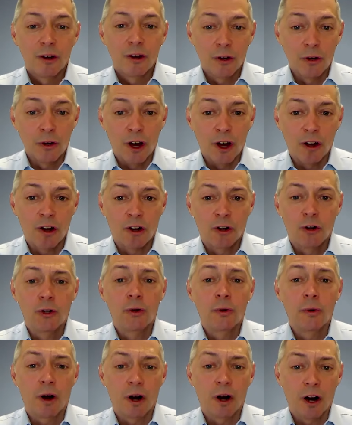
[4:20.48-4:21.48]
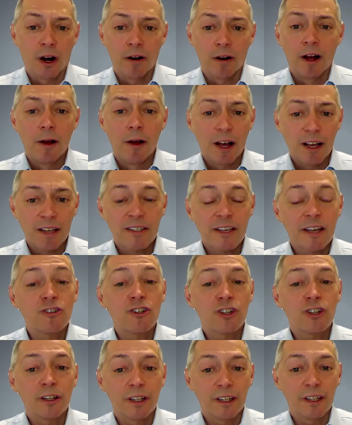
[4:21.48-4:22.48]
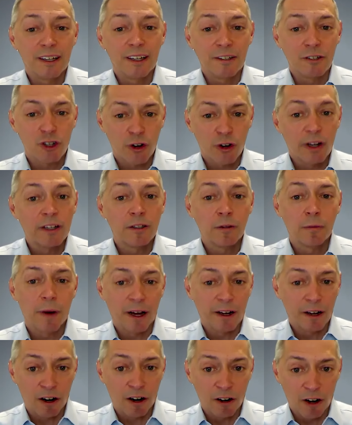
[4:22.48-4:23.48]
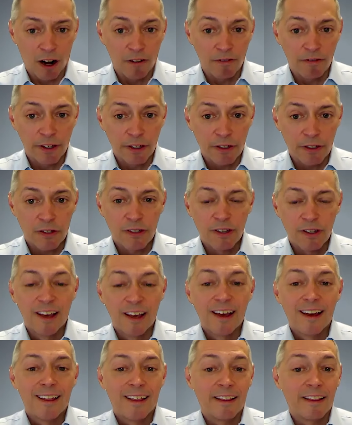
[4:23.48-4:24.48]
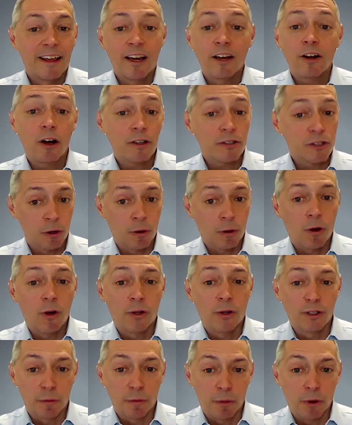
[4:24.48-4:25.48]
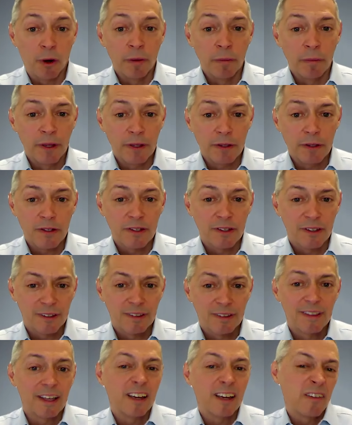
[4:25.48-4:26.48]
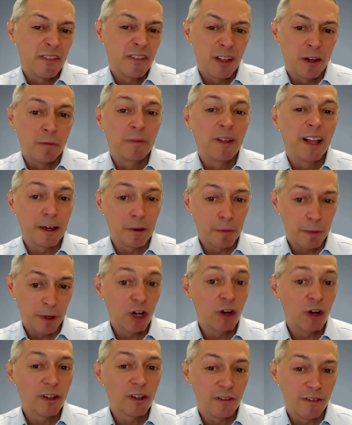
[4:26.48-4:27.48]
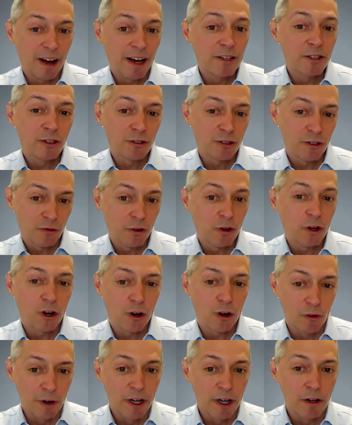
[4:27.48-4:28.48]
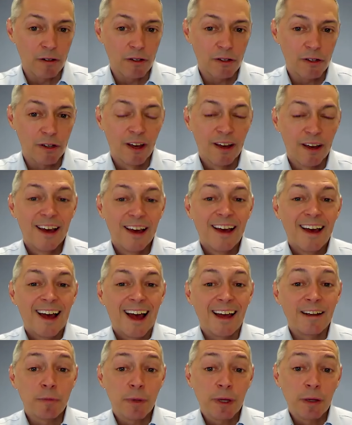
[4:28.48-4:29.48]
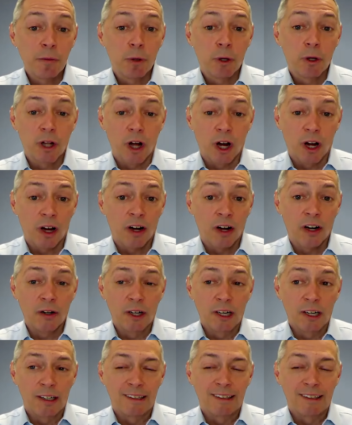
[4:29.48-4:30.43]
who are essentially trained by our office. They also hold appointments. Think of them like peer advisors for careers. And people are,